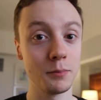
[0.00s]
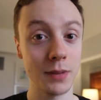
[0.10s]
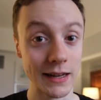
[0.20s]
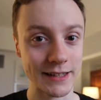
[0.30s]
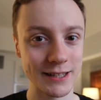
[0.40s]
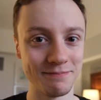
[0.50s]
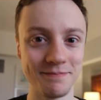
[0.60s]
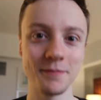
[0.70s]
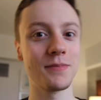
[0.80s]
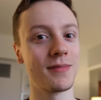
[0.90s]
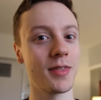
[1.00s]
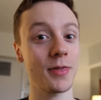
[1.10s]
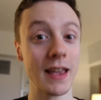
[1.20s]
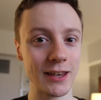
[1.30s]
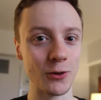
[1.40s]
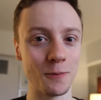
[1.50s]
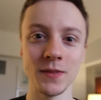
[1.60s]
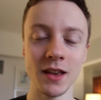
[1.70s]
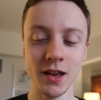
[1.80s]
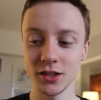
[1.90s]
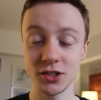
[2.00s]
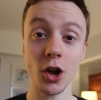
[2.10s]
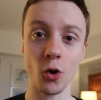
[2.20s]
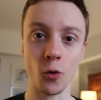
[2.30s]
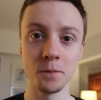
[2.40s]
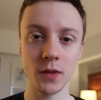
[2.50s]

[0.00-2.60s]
Please. Thank you. So,